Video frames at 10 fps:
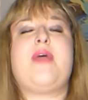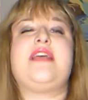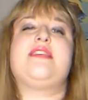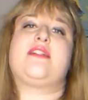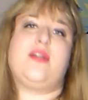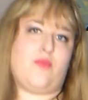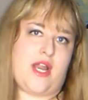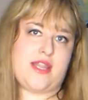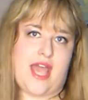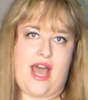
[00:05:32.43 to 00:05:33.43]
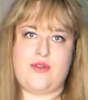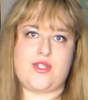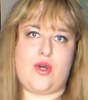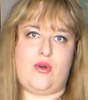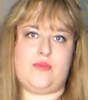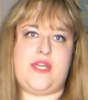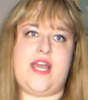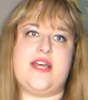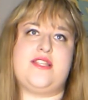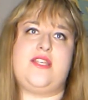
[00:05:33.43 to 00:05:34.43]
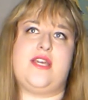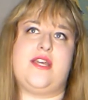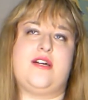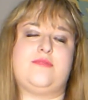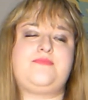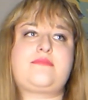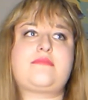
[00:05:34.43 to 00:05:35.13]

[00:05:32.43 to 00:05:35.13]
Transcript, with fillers: basically running the household because, you know,